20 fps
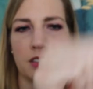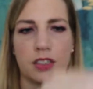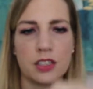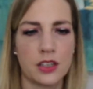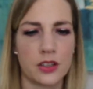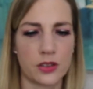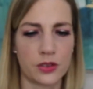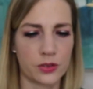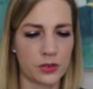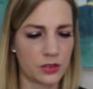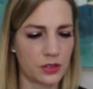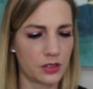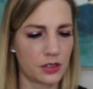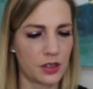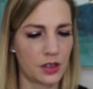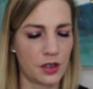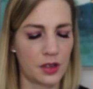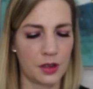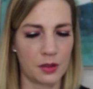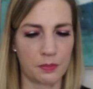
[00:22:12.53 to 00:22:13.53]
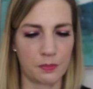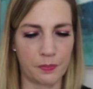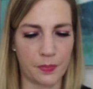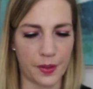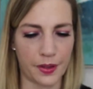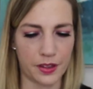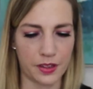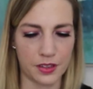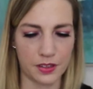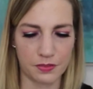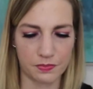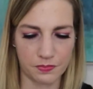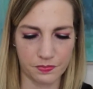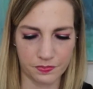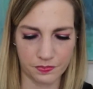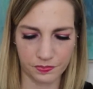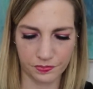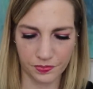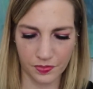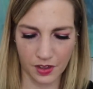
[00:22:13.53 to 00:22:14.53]
tone, but
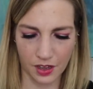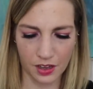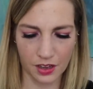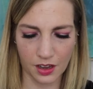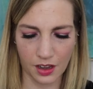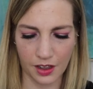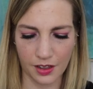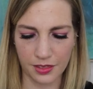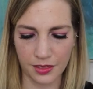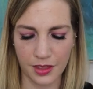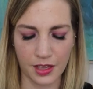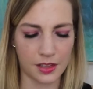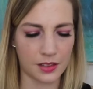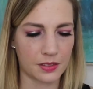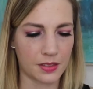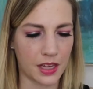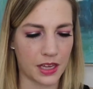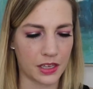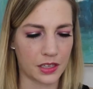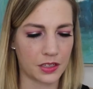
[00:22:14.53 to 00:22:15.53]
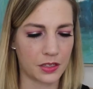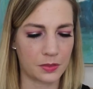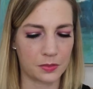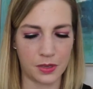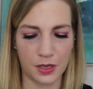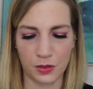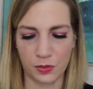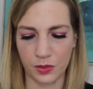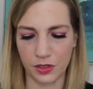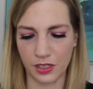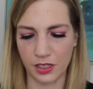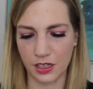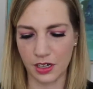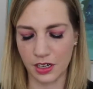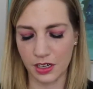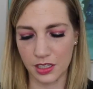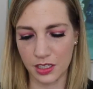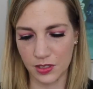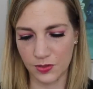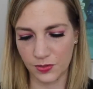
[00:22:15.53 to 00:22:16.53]
I think that could be really
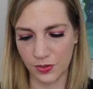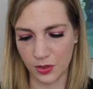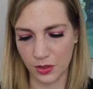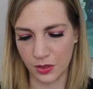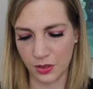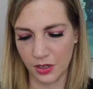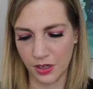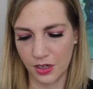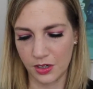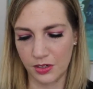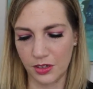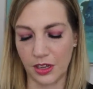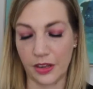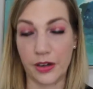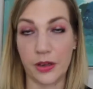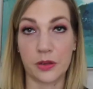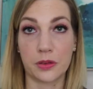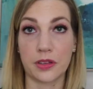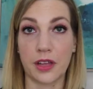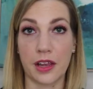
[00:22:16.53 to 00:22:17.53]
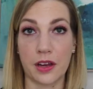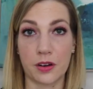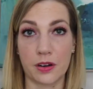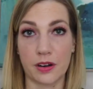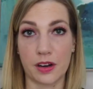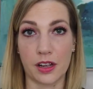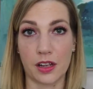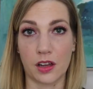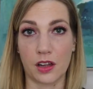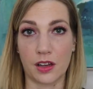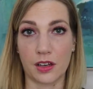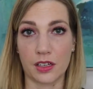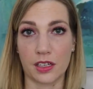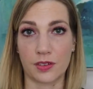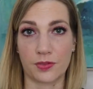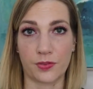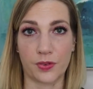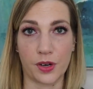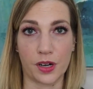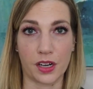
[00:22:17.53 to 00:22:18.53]
nice for, you know, layering on
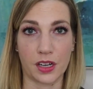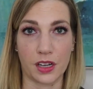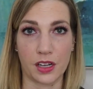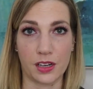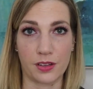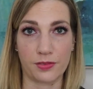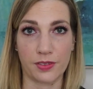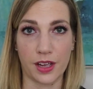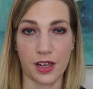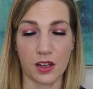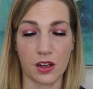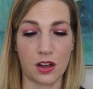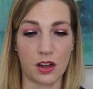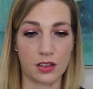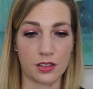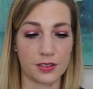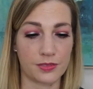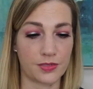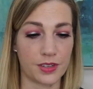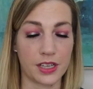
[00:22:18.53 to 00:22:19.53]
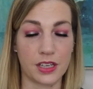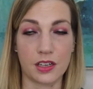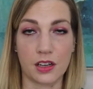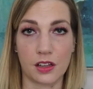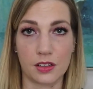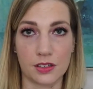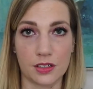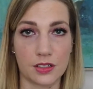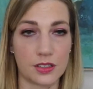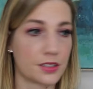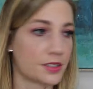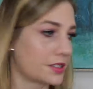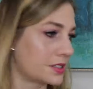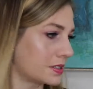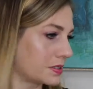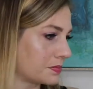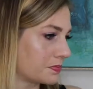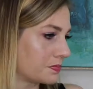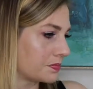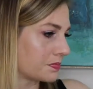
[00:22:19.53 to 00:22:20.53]
different kind of like olivey
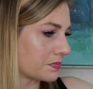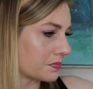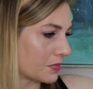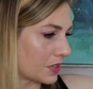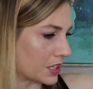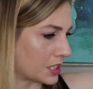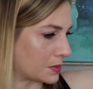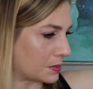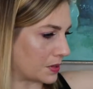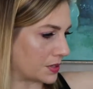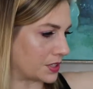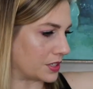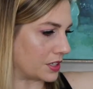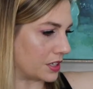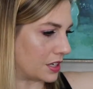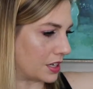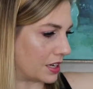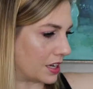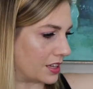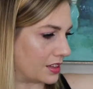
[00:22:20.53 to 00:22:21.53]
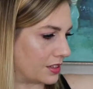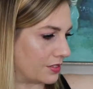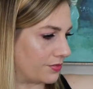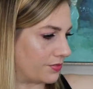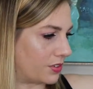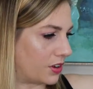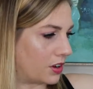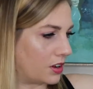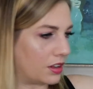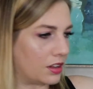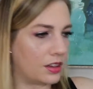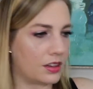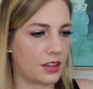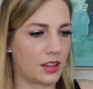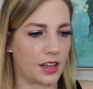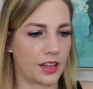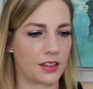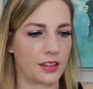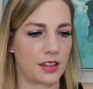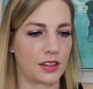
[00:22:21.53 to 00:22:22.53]
colors, especially in the
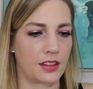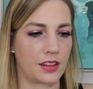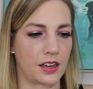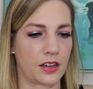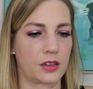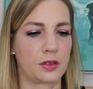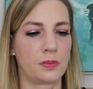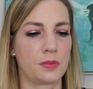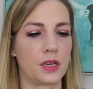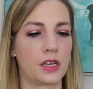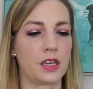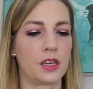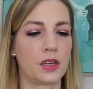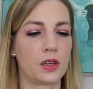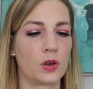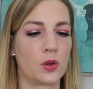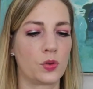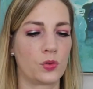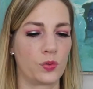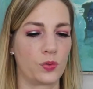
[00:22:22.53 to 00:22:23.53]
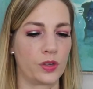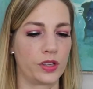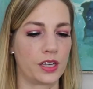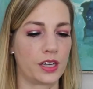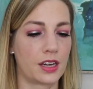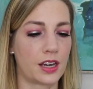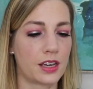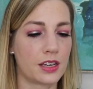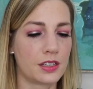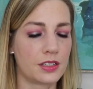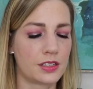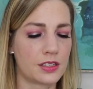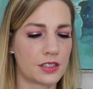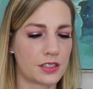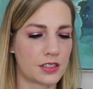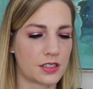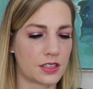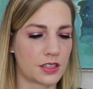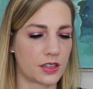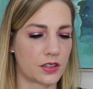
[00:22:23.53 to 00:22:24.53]
fall. I think that could be really nice,
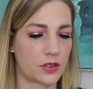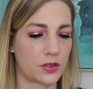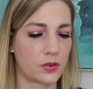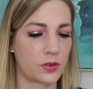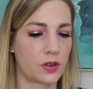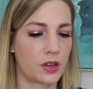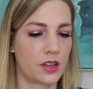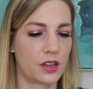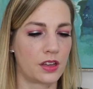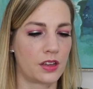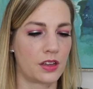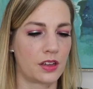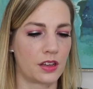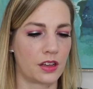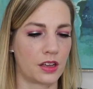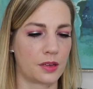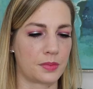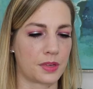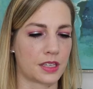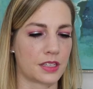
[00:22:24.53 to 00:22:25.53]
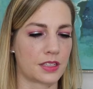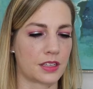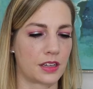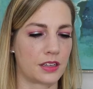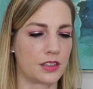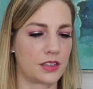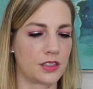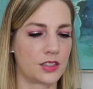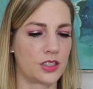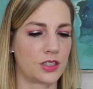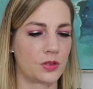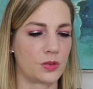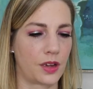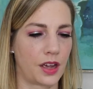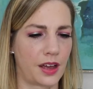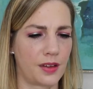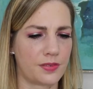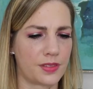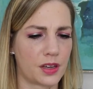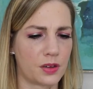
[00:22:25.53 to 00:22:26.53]
so I'm excited to
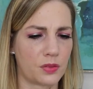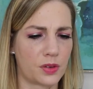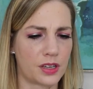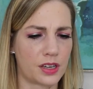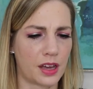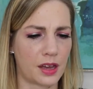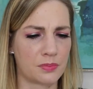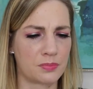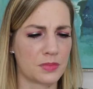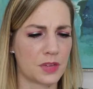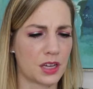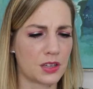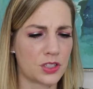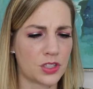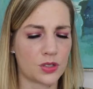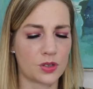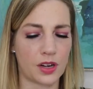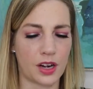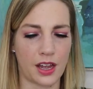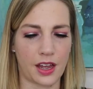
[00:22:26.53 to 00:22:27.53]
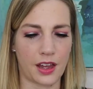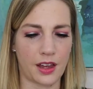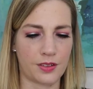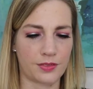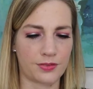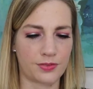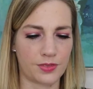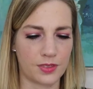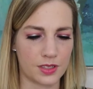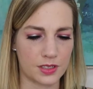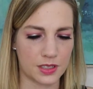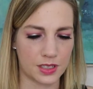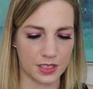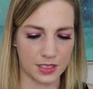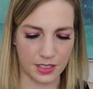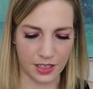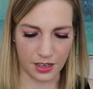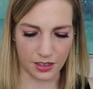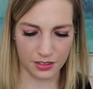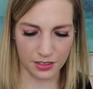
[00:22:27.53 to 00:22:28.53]
have that one. I'm not sure I have this
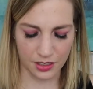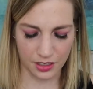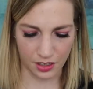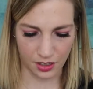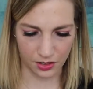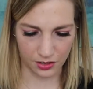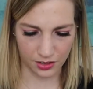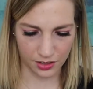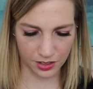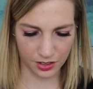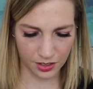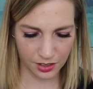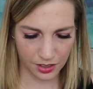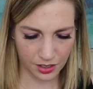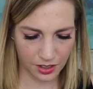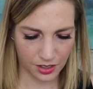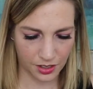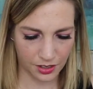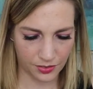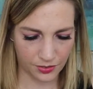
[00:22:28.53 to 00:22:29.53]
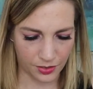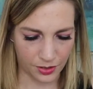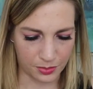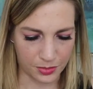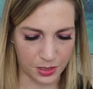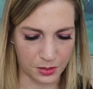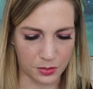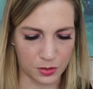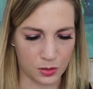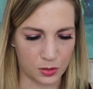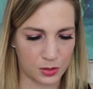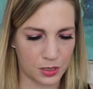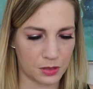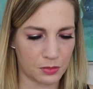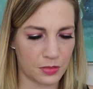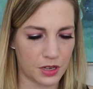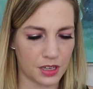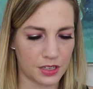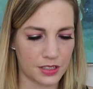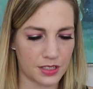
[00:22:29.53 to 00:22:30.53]
exact color from subscription
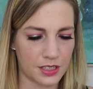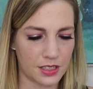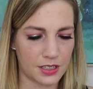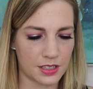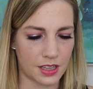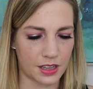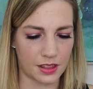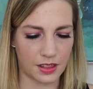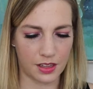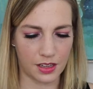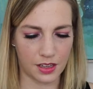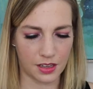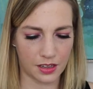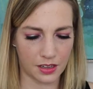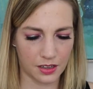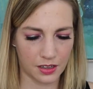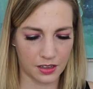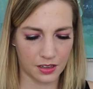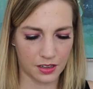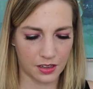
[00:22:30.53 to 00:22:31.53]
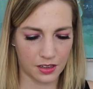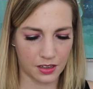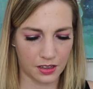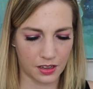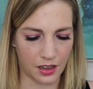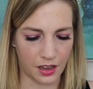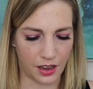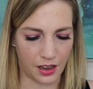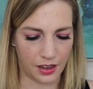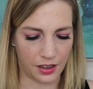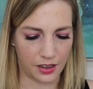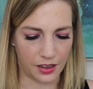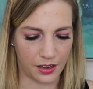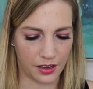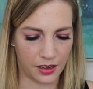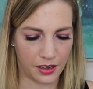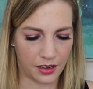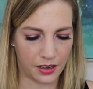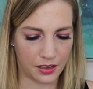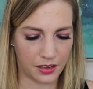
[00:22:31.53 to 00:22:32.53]
boxes. I think
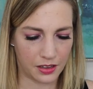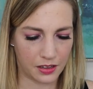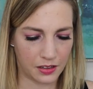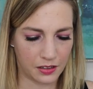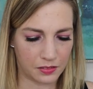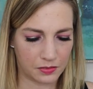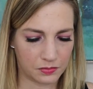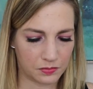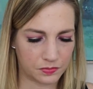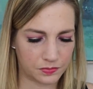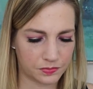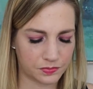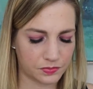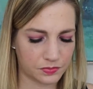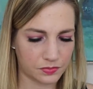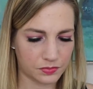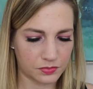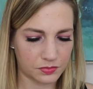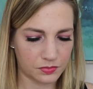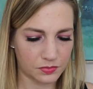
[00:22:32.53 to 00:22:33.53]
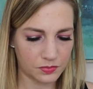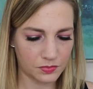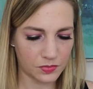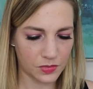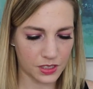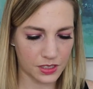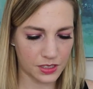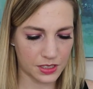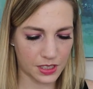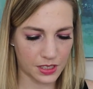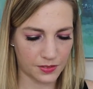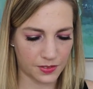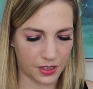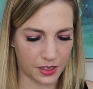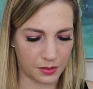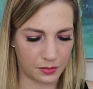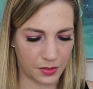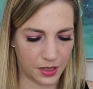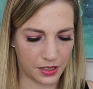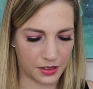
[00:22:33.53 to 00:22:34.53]
let's see if I
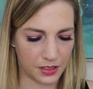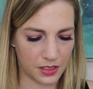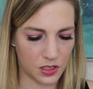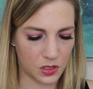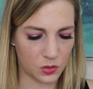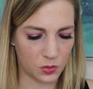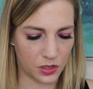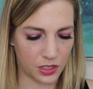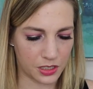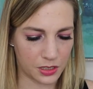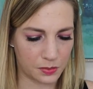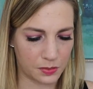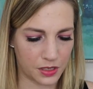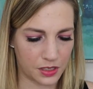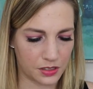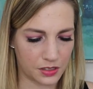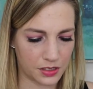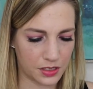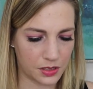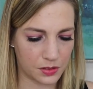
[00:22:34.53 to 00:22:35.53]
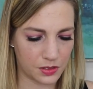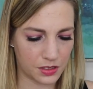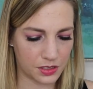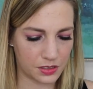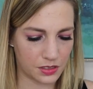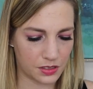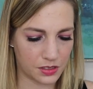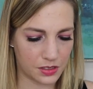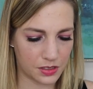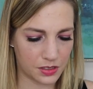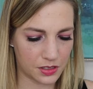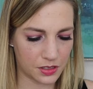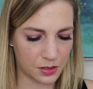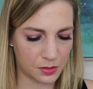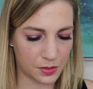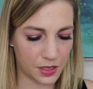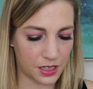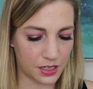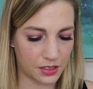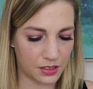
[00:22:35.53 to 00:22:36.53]
can make this swatch better so it doesn't look so
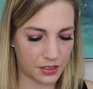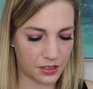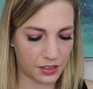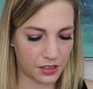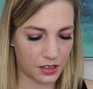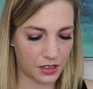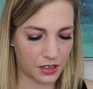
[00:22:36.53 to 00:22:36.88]
bad.